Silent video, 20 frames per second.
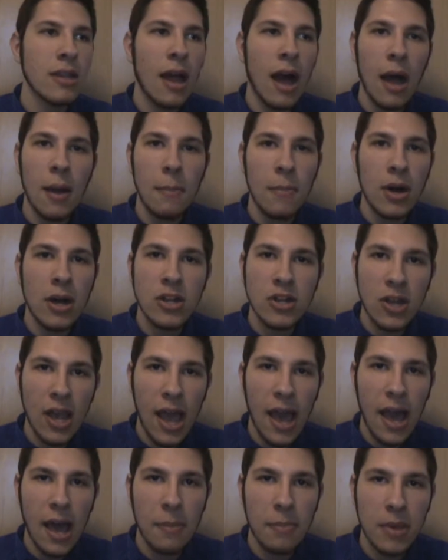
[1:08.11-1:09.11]
not much
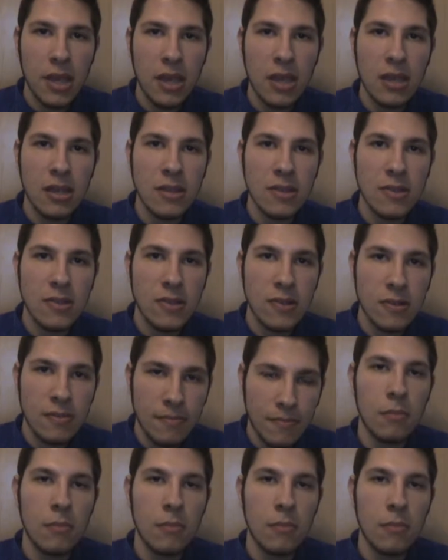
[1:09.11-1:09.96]
happens.